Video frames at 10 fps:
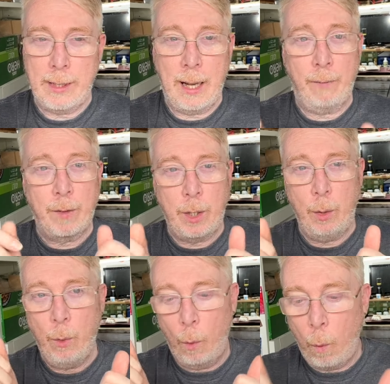to have
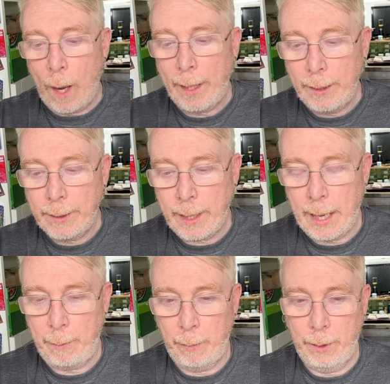two wired
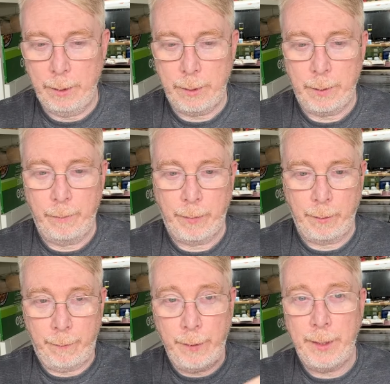cameras
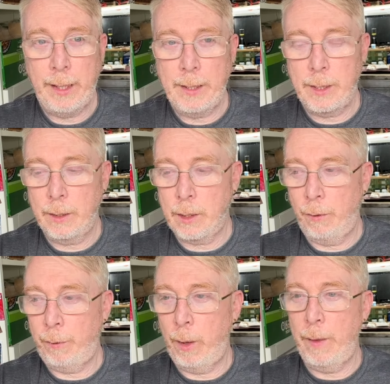feeding into the software.